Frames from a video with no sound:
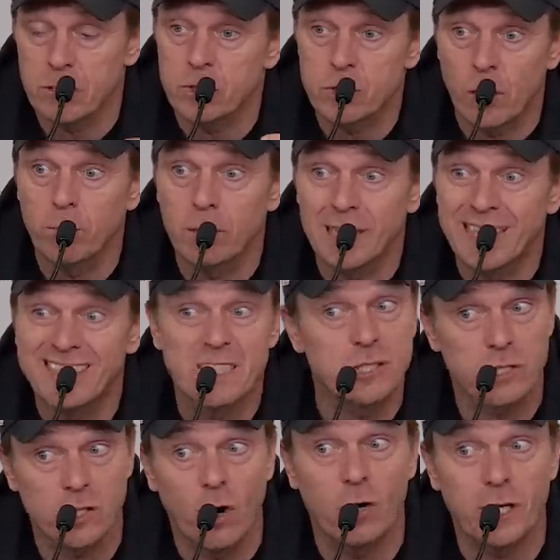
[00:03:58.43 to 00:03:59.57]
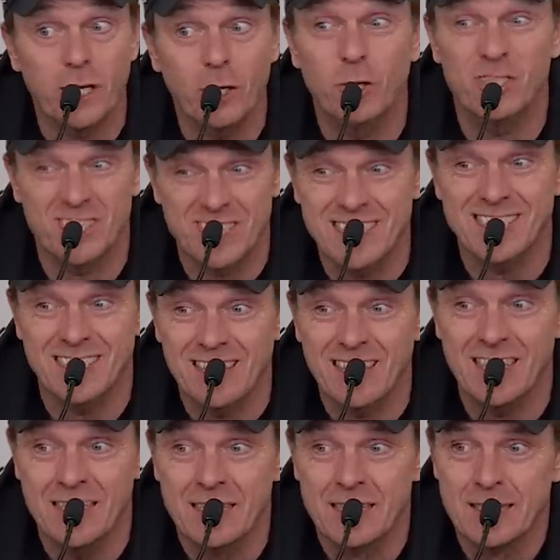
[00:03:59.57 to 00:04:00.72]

in top leagues, starting consistently.